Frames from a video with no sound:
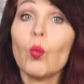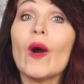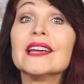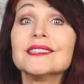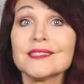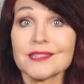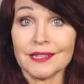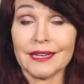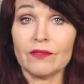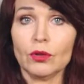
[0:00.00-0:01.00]
waist
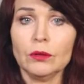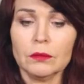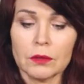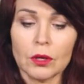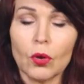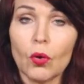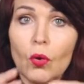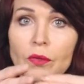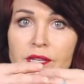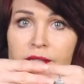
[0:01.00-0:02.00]
level
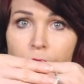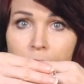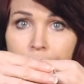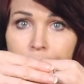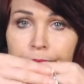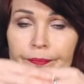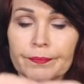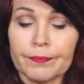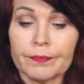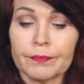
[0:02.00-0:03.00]
or this one.
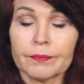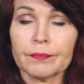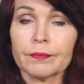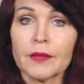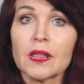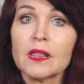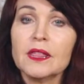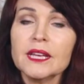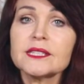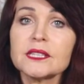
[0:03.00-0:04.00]

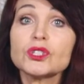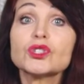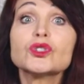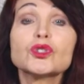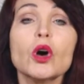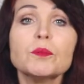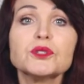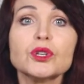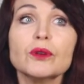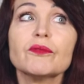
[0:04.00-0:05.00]
This
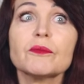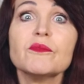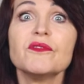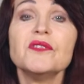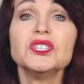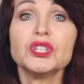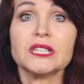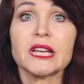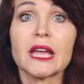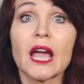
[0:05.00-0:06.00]
stops you from
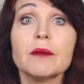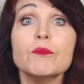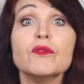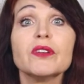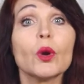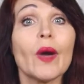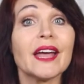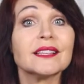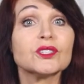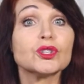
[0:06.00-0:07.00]
fidgeting and moving your
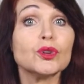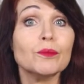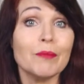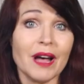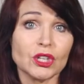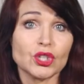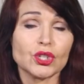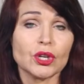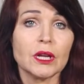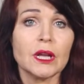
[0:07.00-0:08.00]
hands too
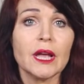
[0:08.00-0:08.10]
much.